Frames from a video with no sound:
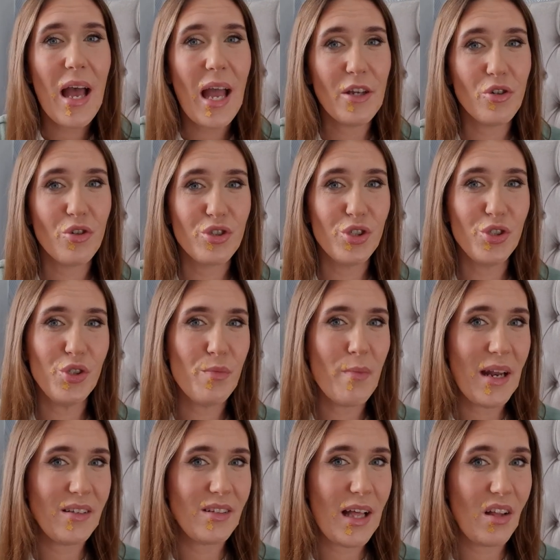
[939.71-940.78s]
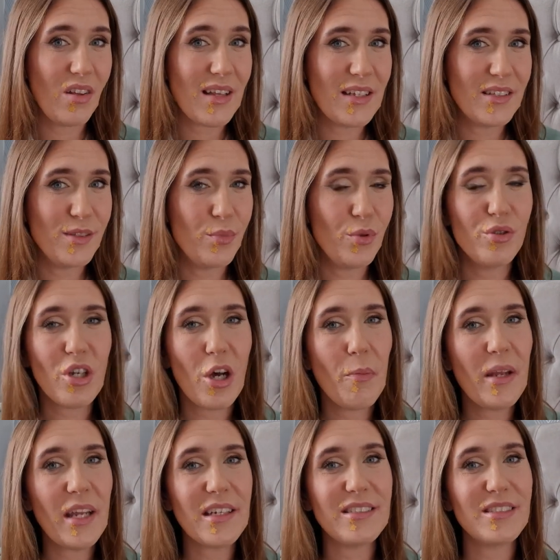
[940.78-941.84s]
i also do mental health and taboo
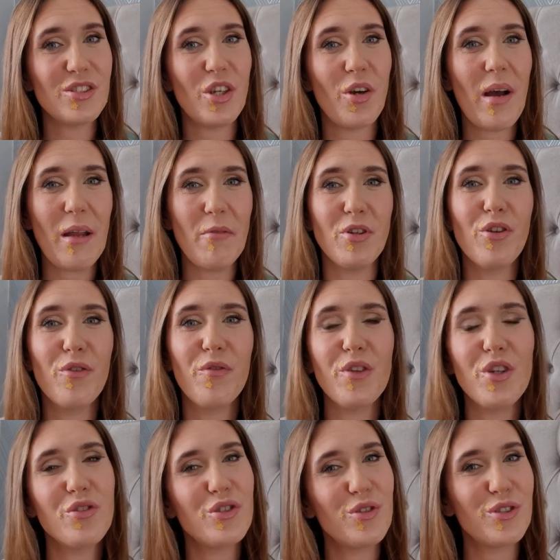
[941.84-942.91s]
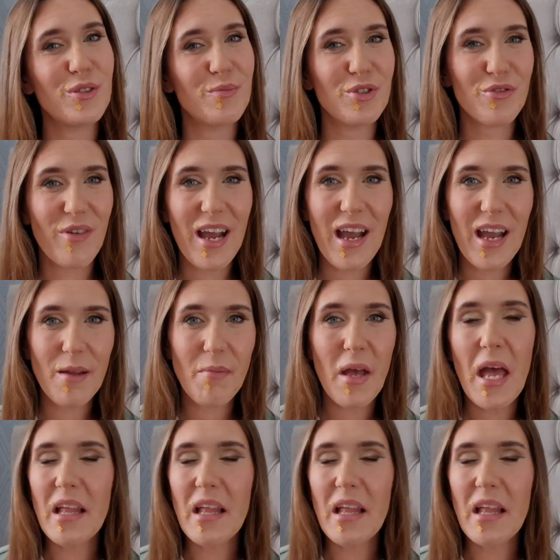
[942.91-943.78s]
topics so i would love for you to subscribe